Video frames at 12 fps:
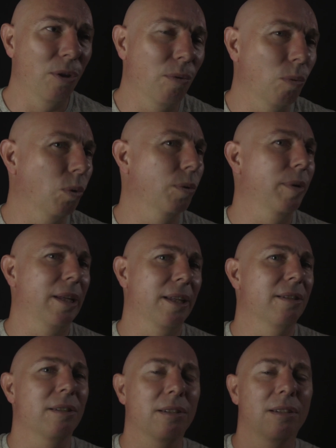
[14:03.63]
that would be,
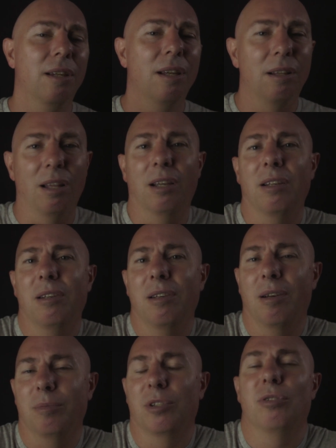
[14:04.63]
this is like,
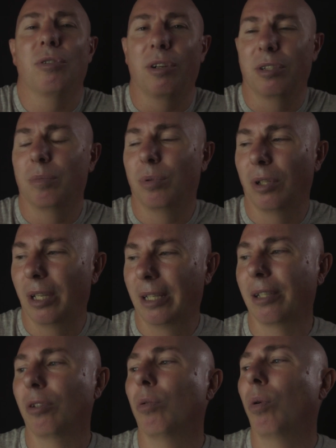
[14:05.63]
I'm just trying to put
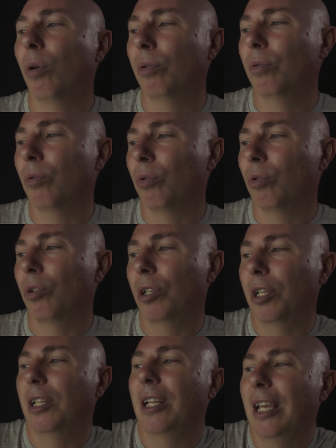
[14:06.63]
like a quote
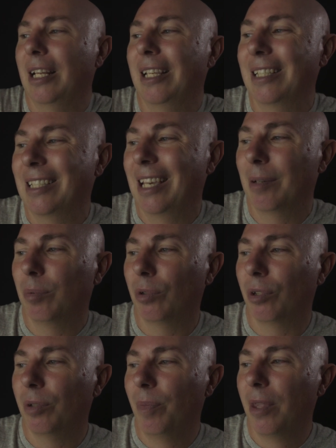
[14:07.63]
or an
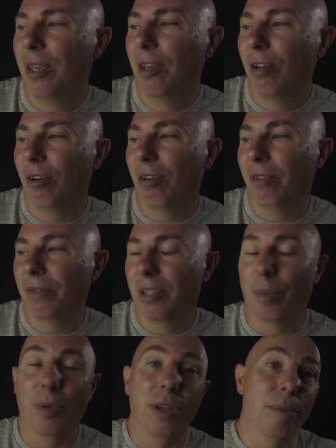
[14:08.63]
example of
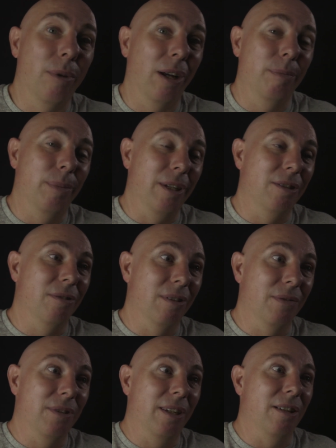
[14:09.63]
someone that might be sort
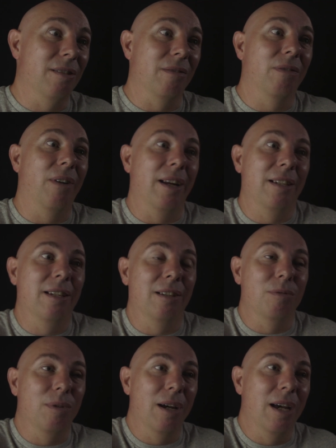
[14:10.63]
of
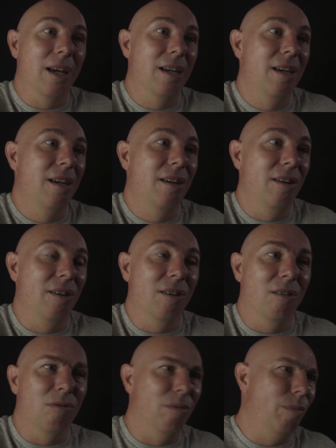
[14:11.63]
schizophrenic, where,
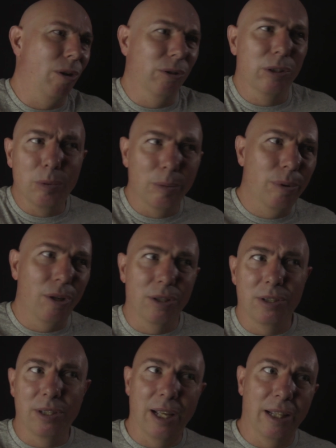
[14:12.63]
or multiple
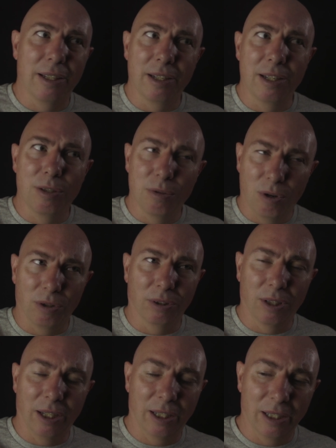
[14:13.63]
personalities
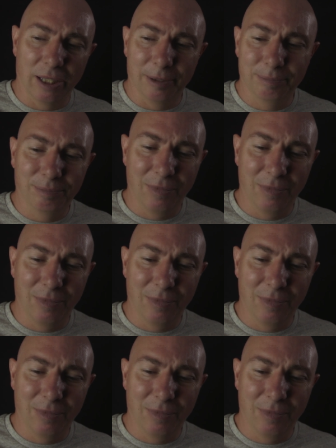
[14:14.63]
on like a